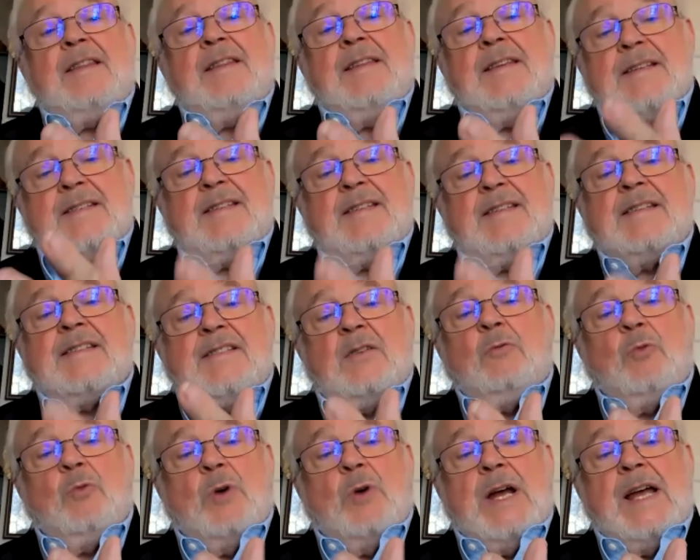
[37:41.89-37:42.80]
this is
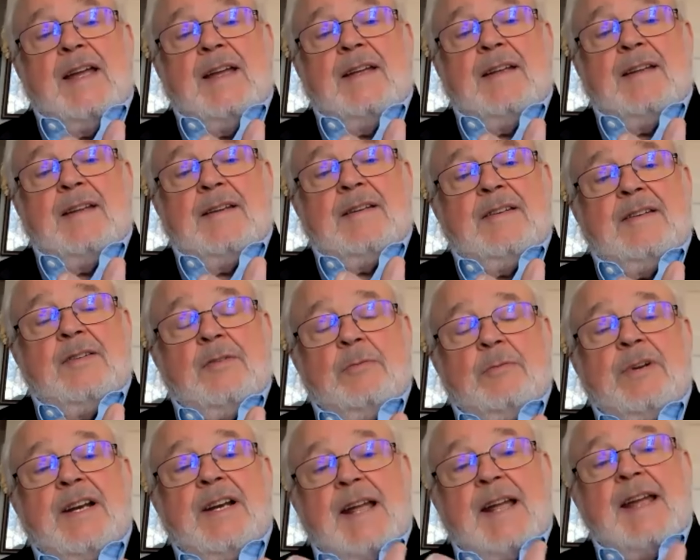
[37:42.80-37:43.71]
a way
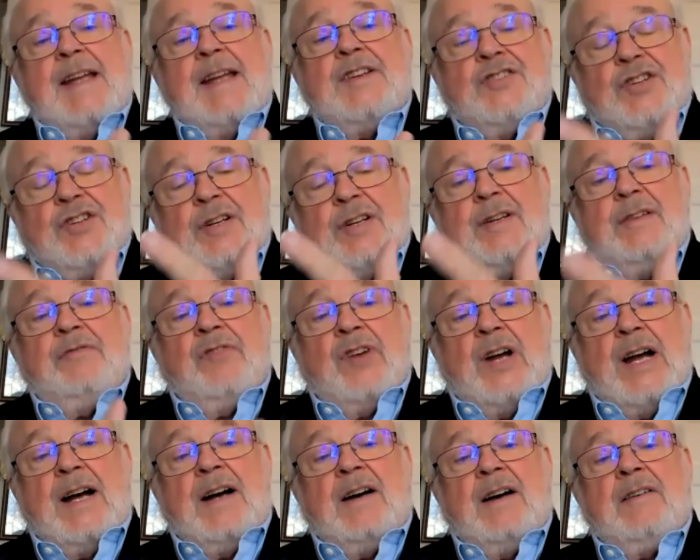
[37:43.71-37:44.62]
to engage and
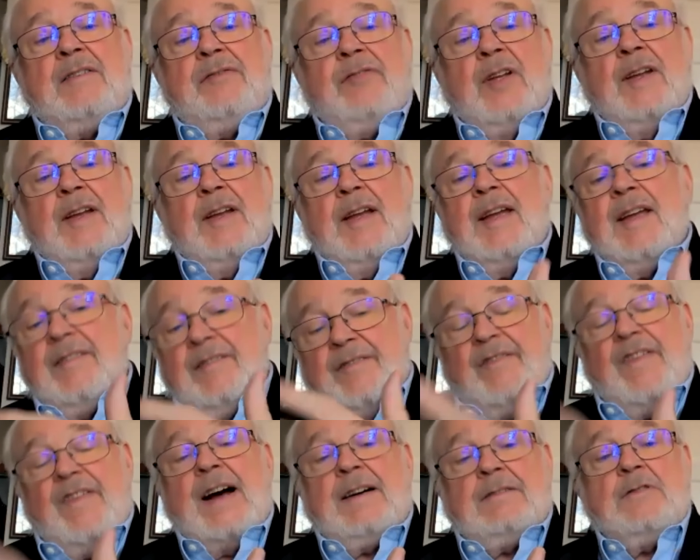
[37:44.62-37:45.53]
involve
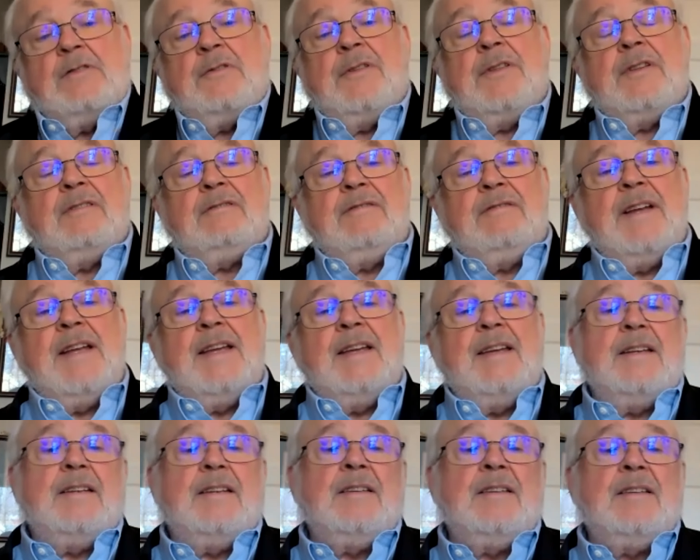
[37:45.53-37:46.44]
and follow the
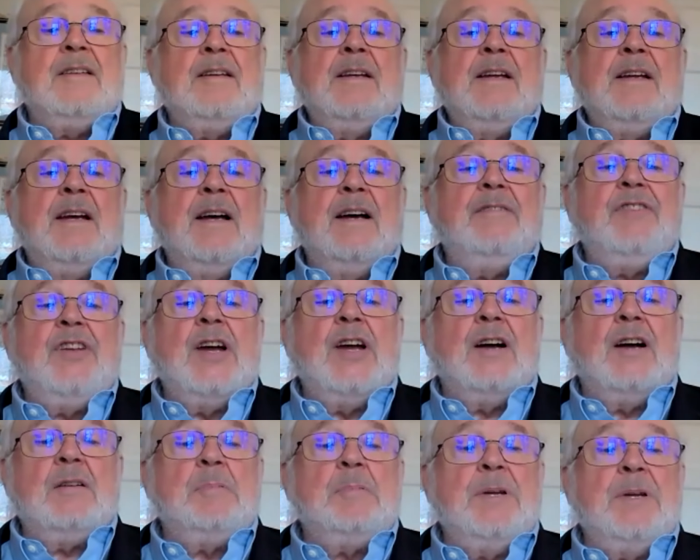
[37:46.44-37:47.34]
lead of
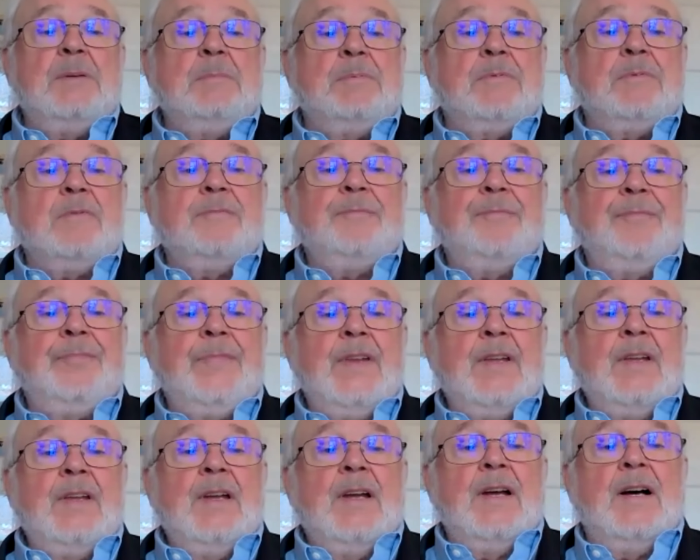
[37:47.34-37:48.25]
young people.
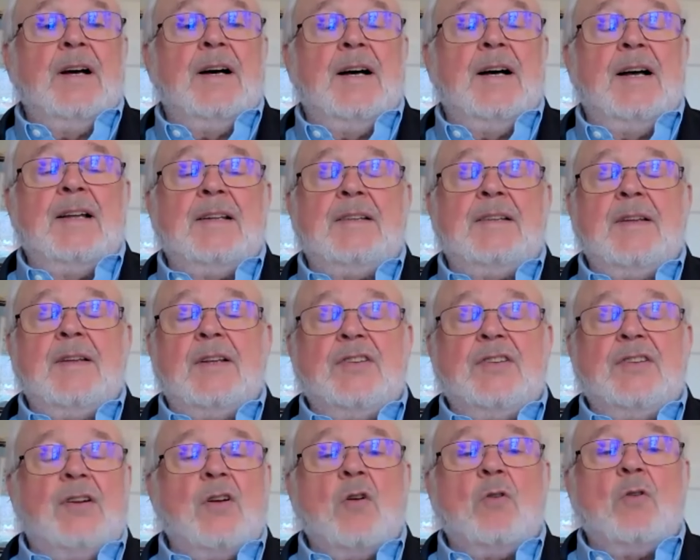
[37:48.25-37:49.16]

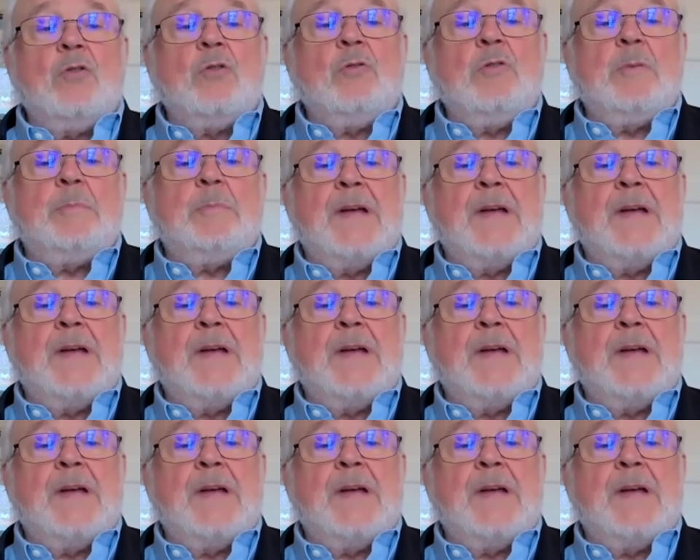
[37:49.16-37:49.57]
To go to a